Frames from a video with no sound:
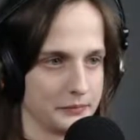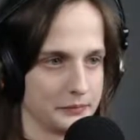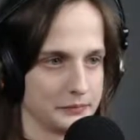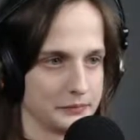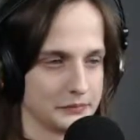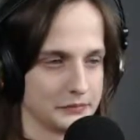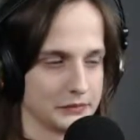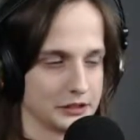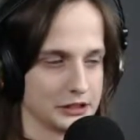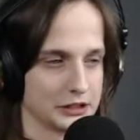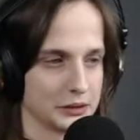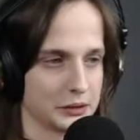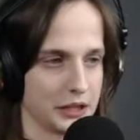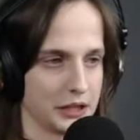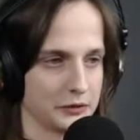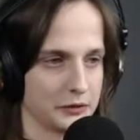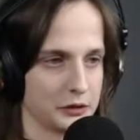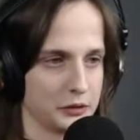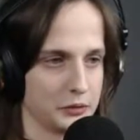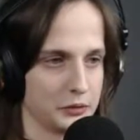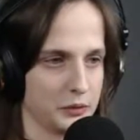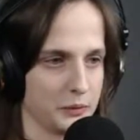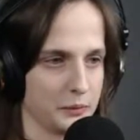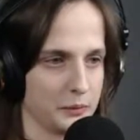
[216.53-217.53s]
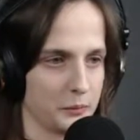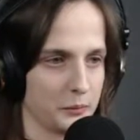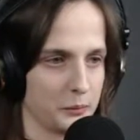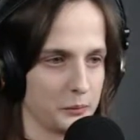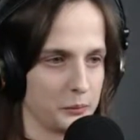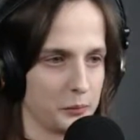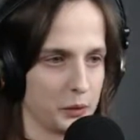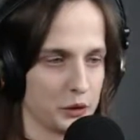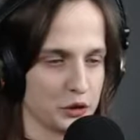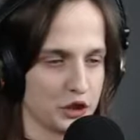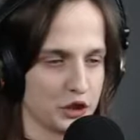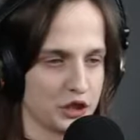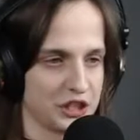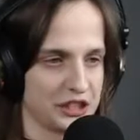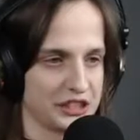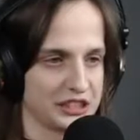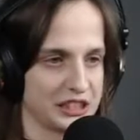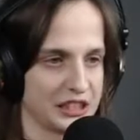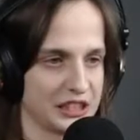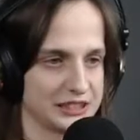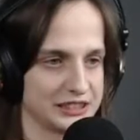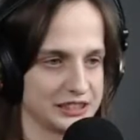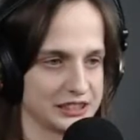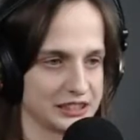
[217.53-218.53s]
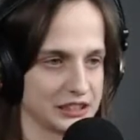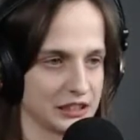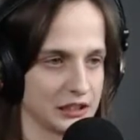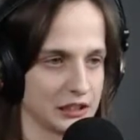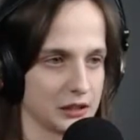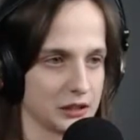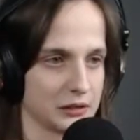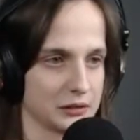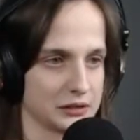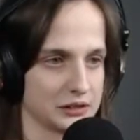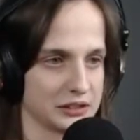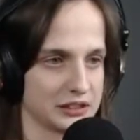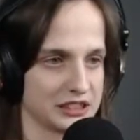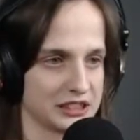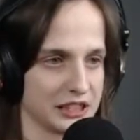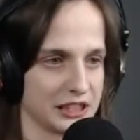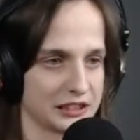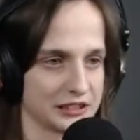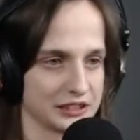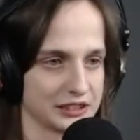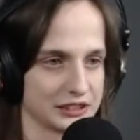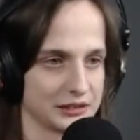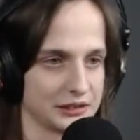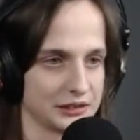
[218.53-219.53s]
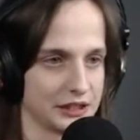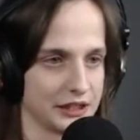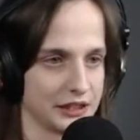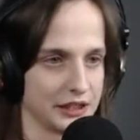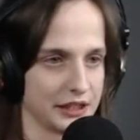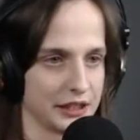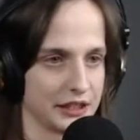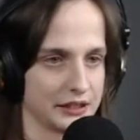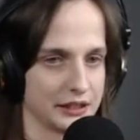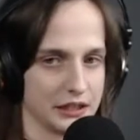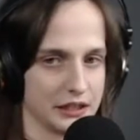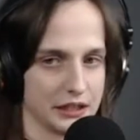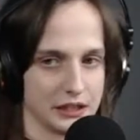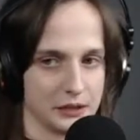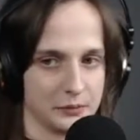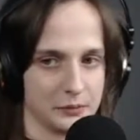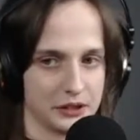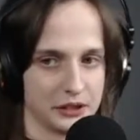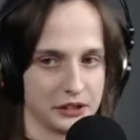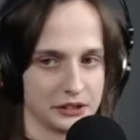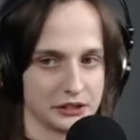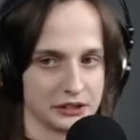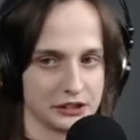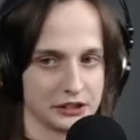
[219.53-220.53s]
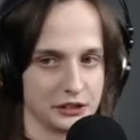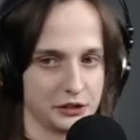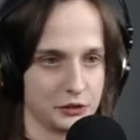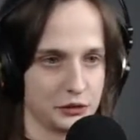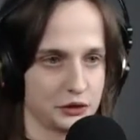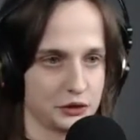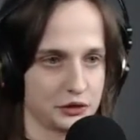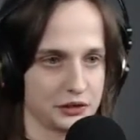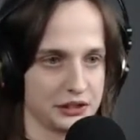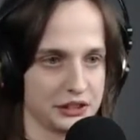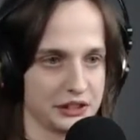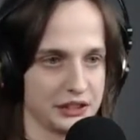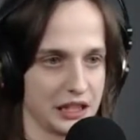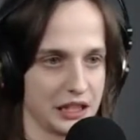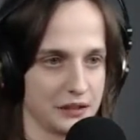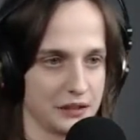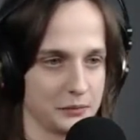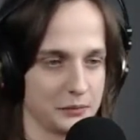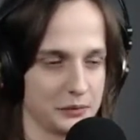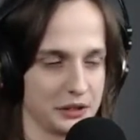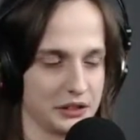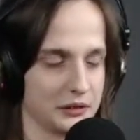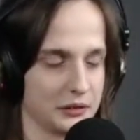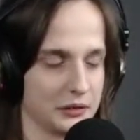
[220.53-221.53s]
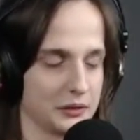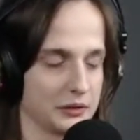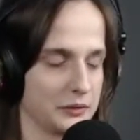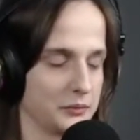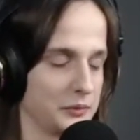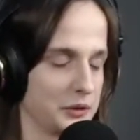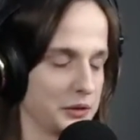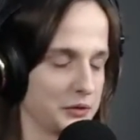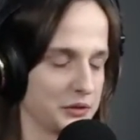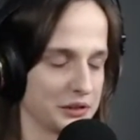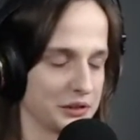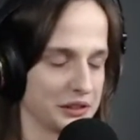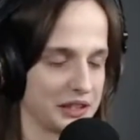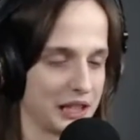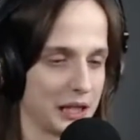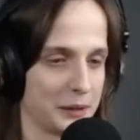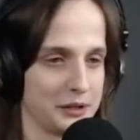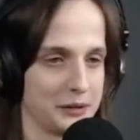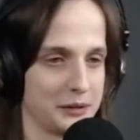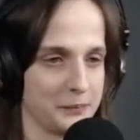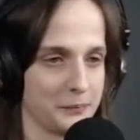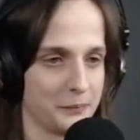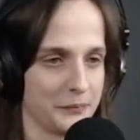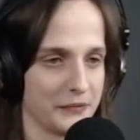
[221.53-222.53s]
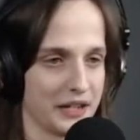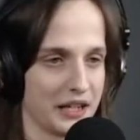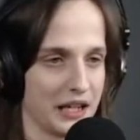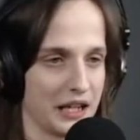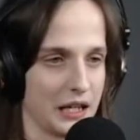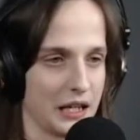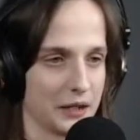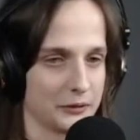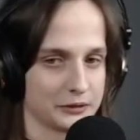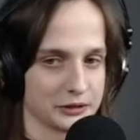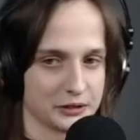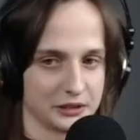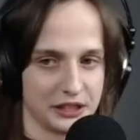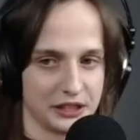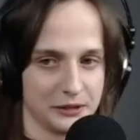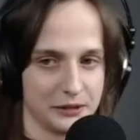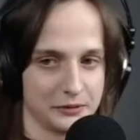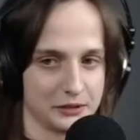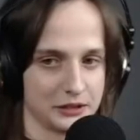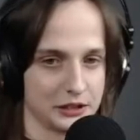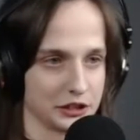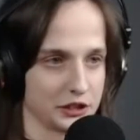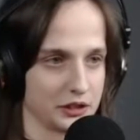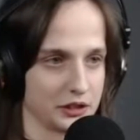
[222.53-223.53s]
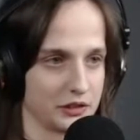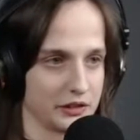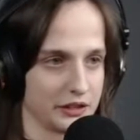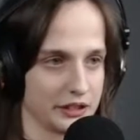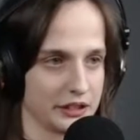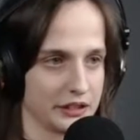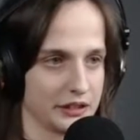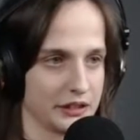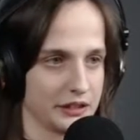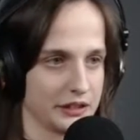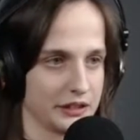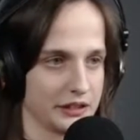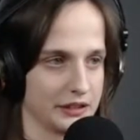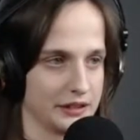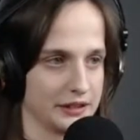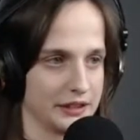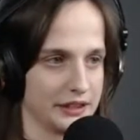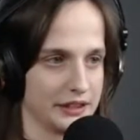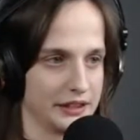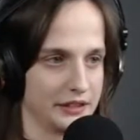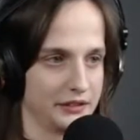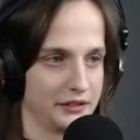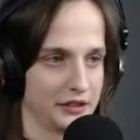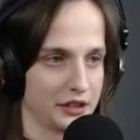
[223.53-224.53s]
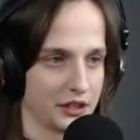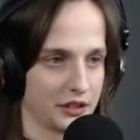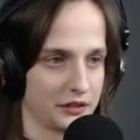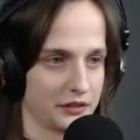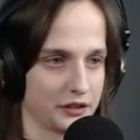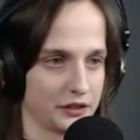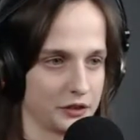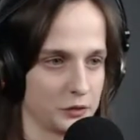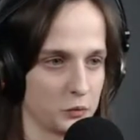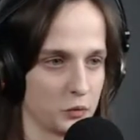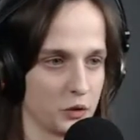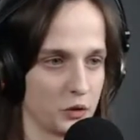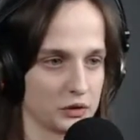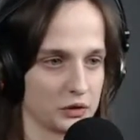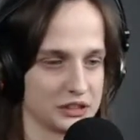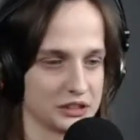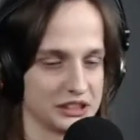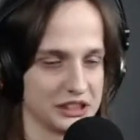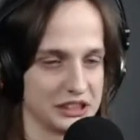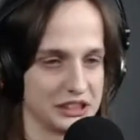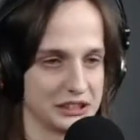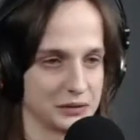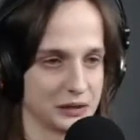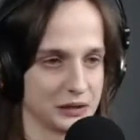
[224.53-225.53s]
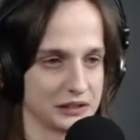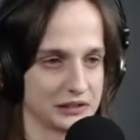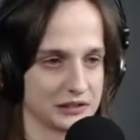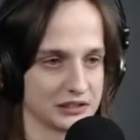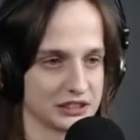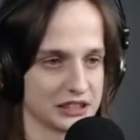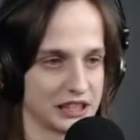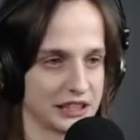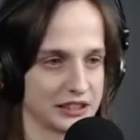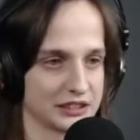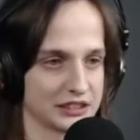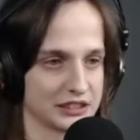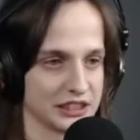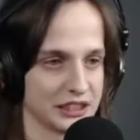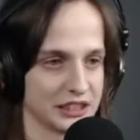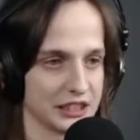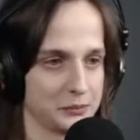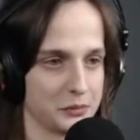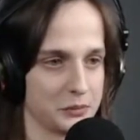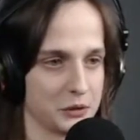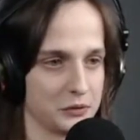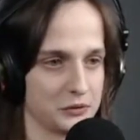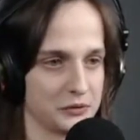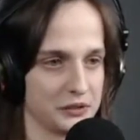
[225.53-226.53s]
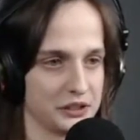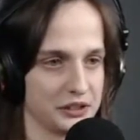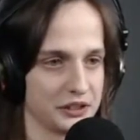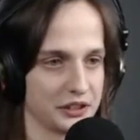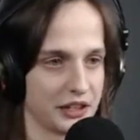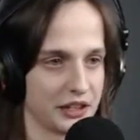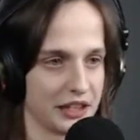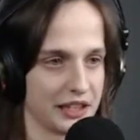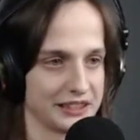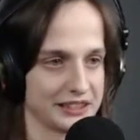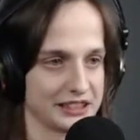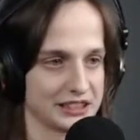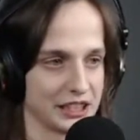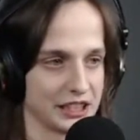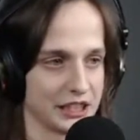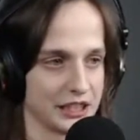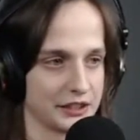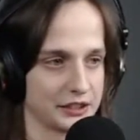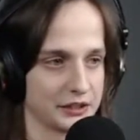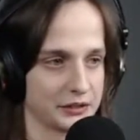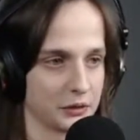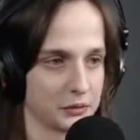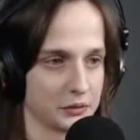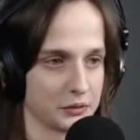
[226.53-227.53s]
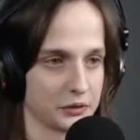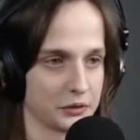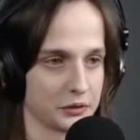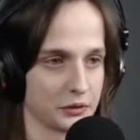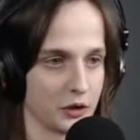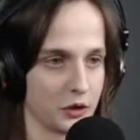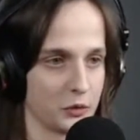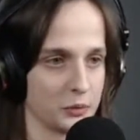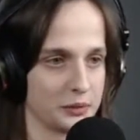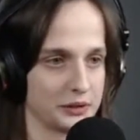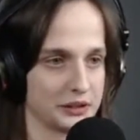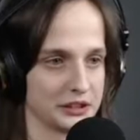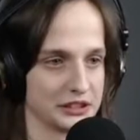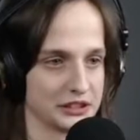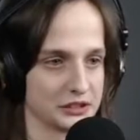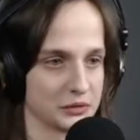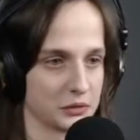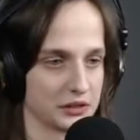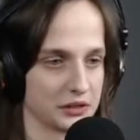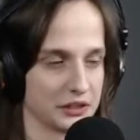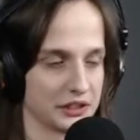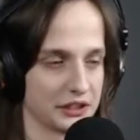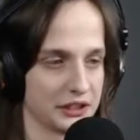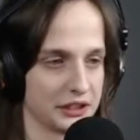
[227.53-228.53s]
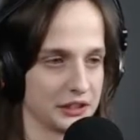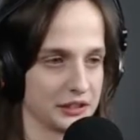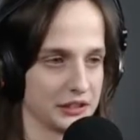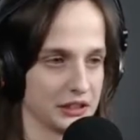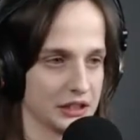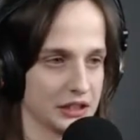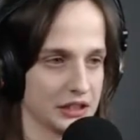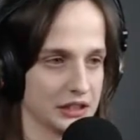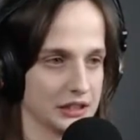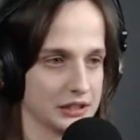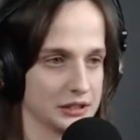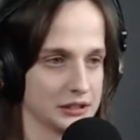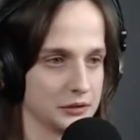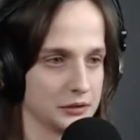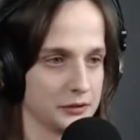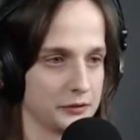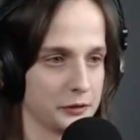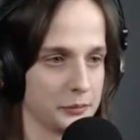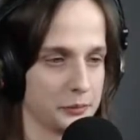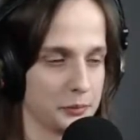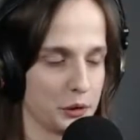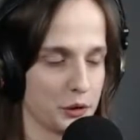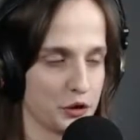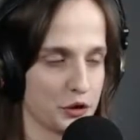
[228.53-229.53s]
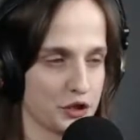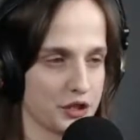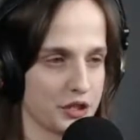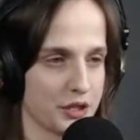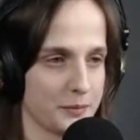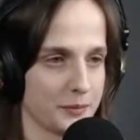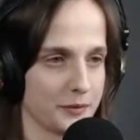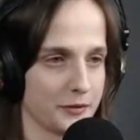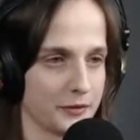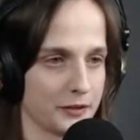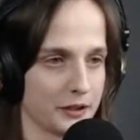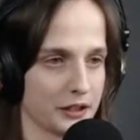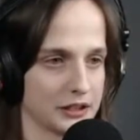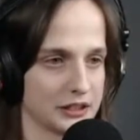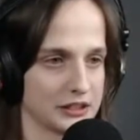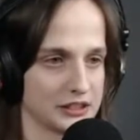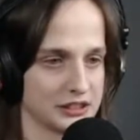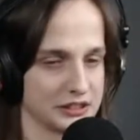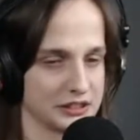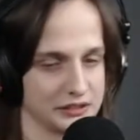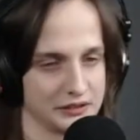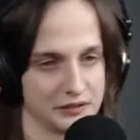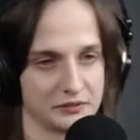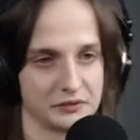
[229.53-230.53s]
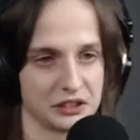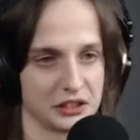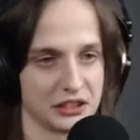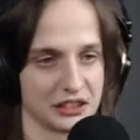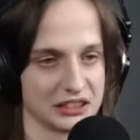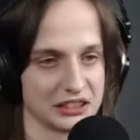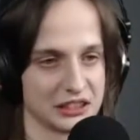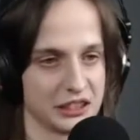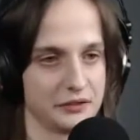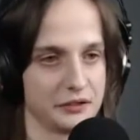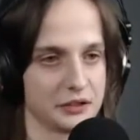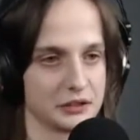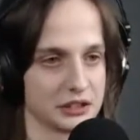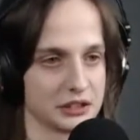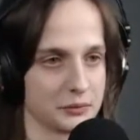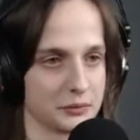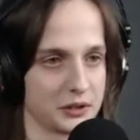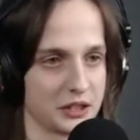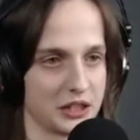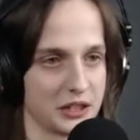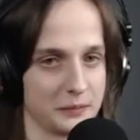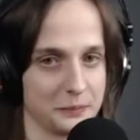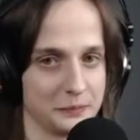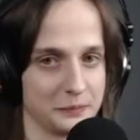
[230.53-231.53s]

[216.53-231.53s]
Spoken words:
So you have to push these guys as close to the scanner as you can get, because usually, I mean, after they finish talking, they turn towards these retinal scanners and they both need their eyes scanned in order to open this door in here. So if you push them first, it's gonna save you some time.